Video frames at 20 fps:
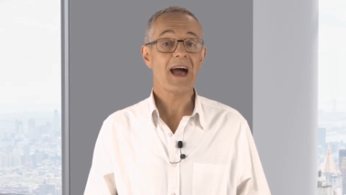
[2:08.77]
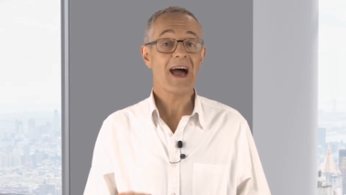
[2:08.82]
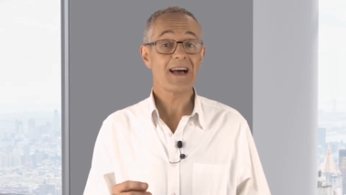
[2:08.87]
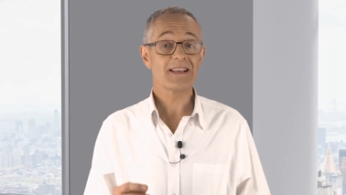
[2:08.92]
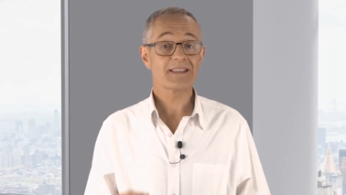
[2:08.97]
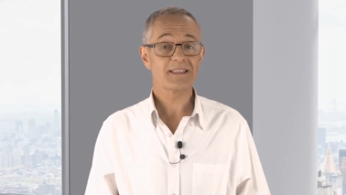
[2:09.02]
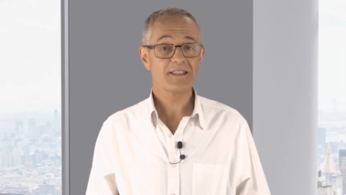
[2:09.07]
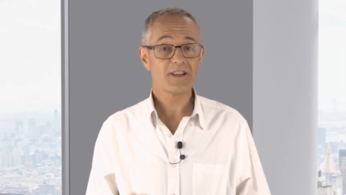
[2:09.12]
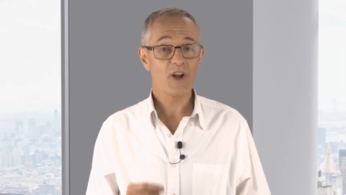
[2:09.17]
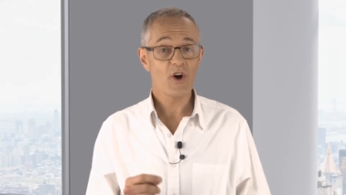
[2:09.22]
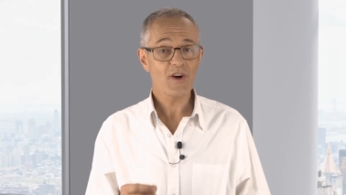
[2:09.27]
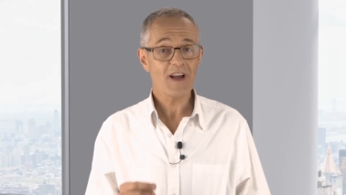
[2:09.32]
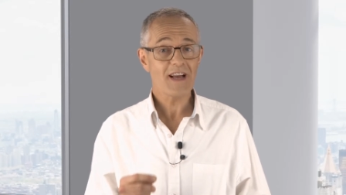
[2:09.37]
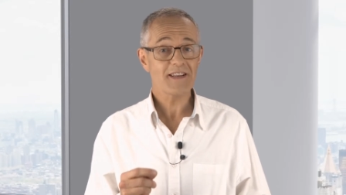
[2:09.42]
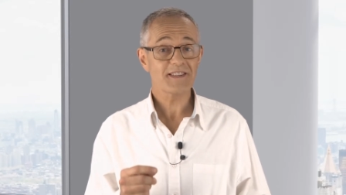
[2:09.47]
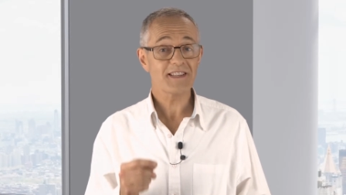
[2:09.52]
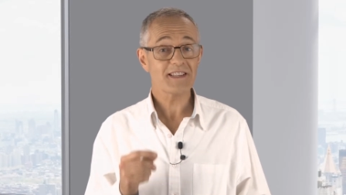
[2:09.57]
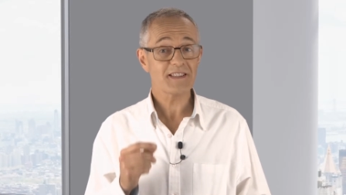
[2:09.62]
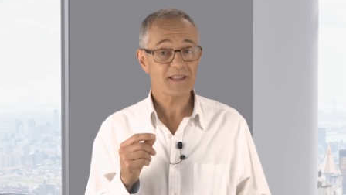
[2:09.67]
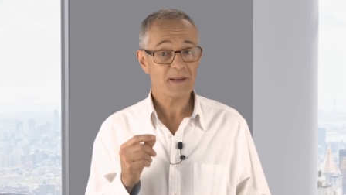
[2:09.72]
as long
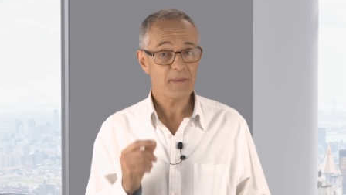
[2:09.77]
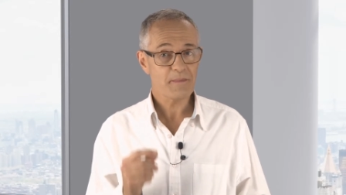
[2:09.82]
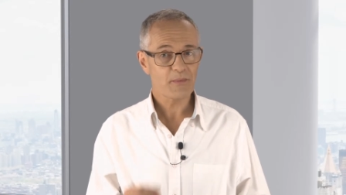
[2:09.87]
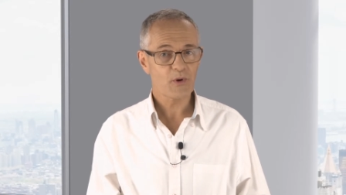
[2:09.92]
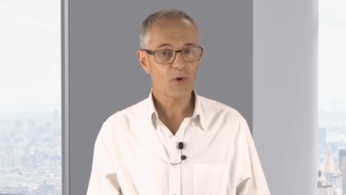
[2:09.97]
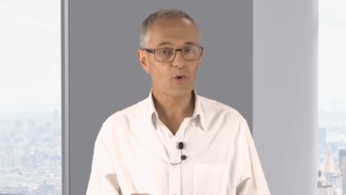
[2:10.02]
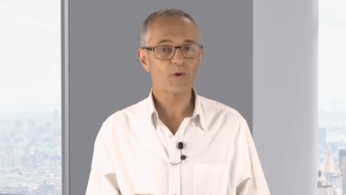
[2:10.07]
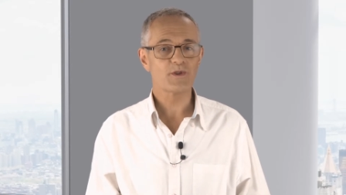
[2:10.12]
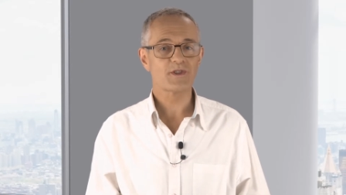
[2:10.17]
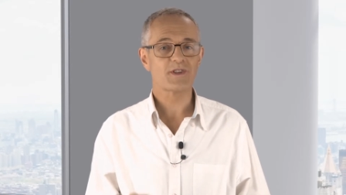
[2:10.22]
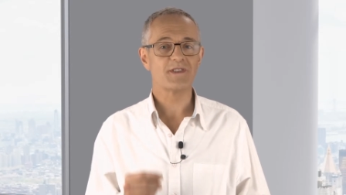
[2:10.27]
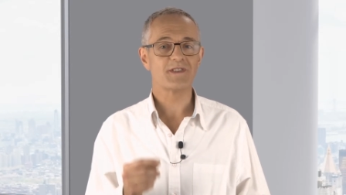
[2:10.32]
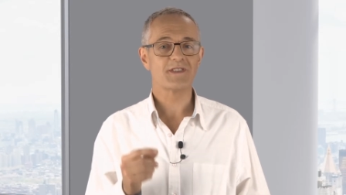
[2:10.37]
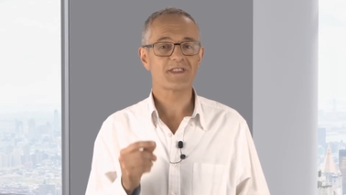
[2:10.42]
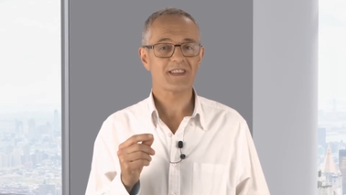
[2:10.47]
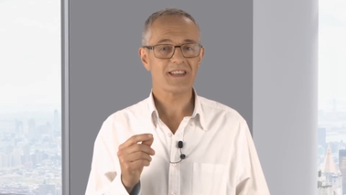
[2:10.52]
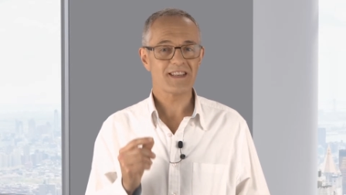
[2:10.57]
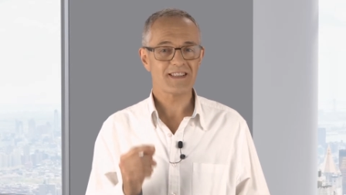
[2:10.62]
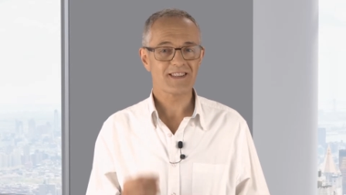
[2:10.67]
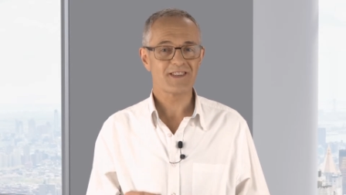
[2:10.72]
as its
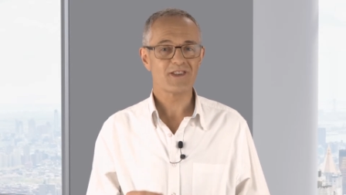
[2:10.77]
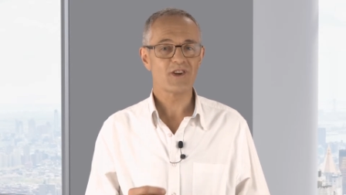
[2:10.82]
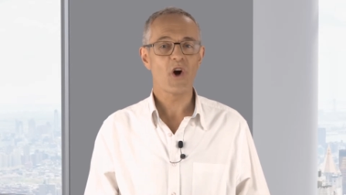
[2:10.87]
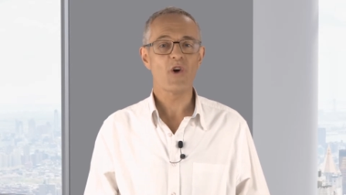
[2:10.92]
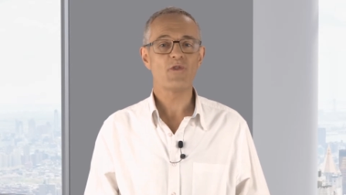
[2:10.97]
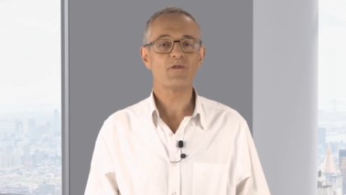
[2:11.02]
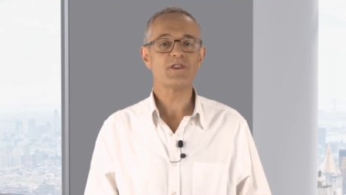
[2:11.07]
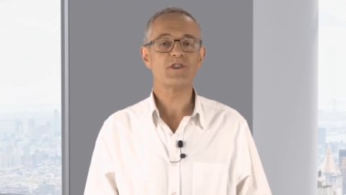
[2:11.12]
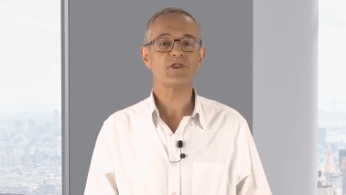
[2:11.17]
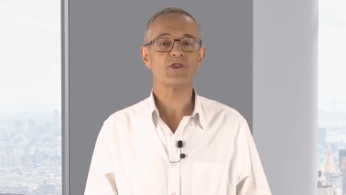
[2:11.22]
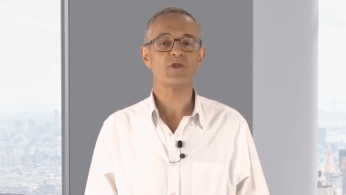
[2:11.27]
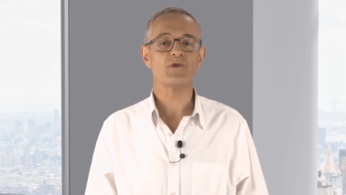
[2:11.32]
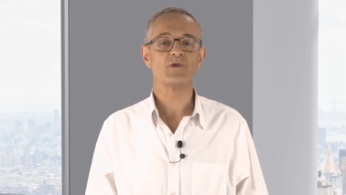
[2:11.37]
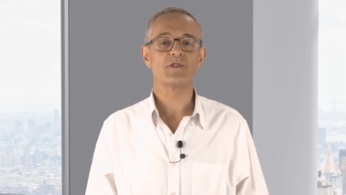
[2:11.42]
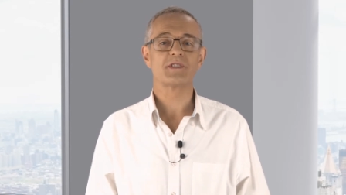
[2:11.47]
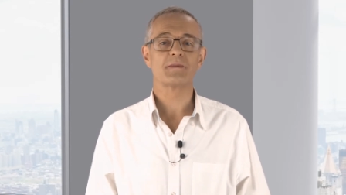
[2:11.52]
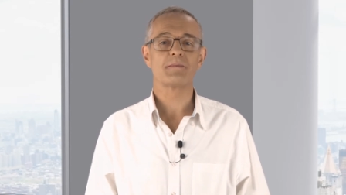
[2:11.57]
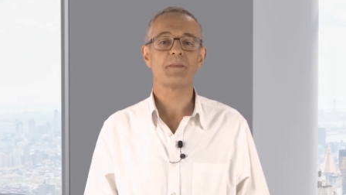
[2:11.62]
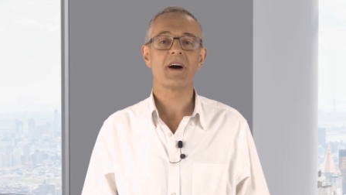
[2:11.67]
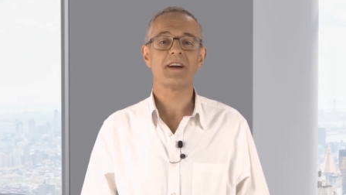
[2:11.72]
importance is not
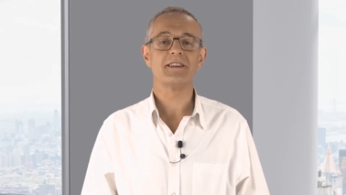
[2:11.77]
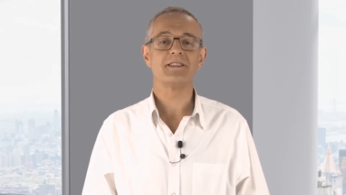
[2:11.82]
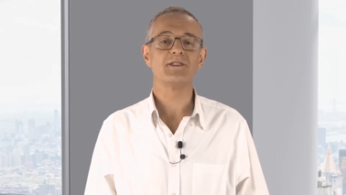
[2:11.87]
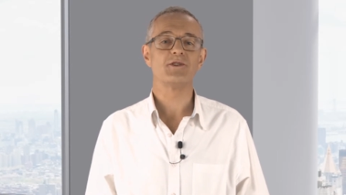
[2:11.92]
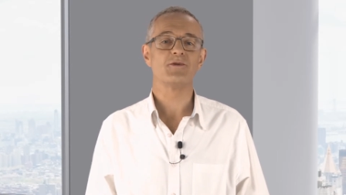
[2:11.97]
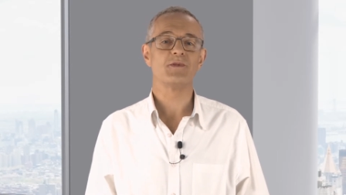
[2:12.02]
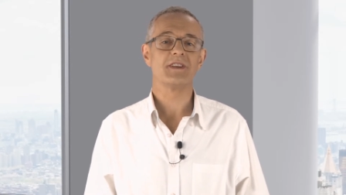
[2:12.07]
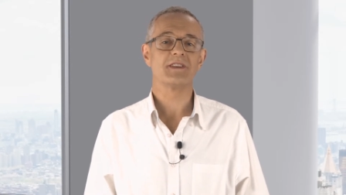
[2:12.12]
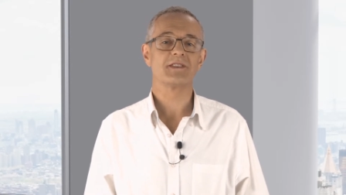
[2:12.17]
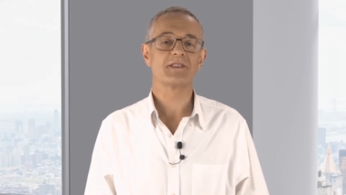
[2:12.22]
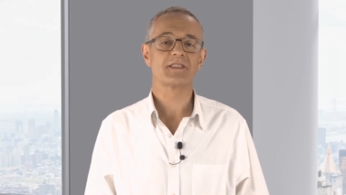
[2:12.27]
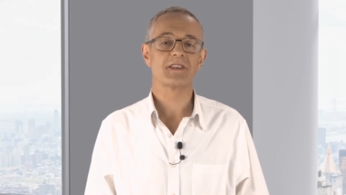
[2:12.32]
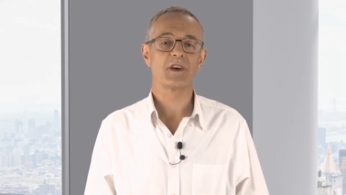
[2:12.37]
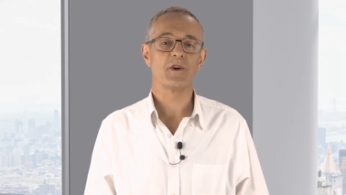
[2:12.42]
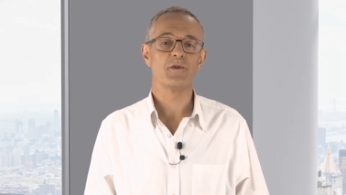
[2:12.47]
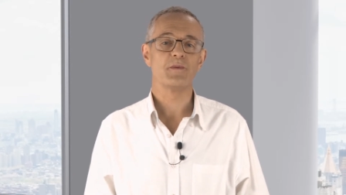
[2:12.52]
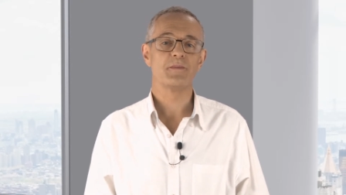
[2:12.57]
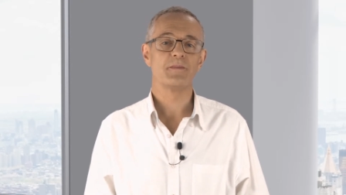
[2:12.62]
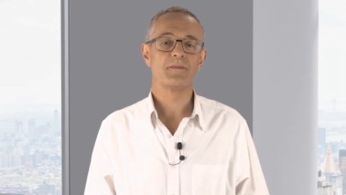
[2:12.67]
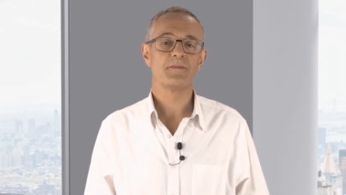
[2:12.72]
reduced by doing so.